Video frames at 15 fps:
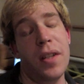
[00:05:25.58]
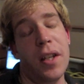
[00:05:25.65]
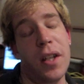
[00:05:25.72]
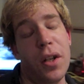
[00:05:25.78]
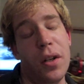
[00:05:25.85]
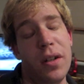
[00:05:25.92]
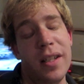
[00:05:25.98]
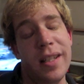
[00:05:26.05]
and
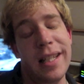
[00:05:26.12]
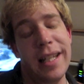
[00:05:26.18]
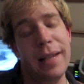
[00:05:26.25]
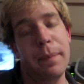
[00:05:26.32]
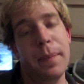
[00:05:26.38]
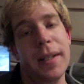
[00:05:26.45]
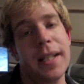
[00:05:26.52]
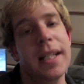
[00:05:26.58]
go to
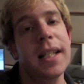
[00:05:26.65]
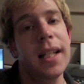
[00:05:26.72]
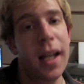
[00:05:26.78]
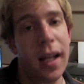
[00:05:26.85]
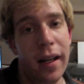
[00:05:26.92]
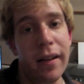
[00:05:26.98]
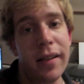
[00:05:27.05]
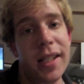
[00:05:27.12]
sleep.
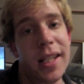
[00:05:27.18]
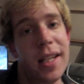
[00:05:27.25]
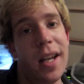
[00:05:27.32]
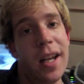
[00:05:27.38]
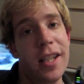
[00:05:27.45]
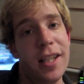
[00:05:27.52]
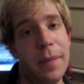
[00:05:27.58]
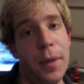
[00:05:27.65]
See you
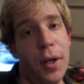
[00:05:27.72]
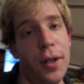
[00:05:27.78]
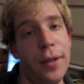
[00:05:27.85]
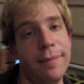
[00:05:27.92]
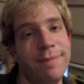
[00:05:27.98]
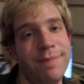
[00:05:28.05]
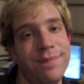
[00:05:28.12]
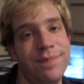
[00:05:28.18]
guys
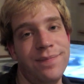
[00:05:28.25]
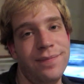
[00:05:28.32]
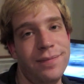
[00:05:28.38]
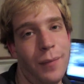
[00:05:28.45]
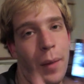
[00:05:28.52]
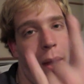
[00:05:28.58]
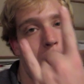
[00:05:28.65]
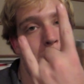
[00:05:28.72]
tomorrow.
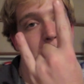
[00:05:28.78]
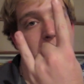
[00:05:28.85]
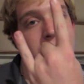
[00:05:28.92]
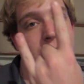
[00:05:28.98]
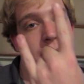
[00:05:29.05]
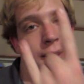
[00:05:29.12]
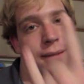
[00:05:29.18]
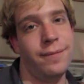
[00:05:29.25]
Peace.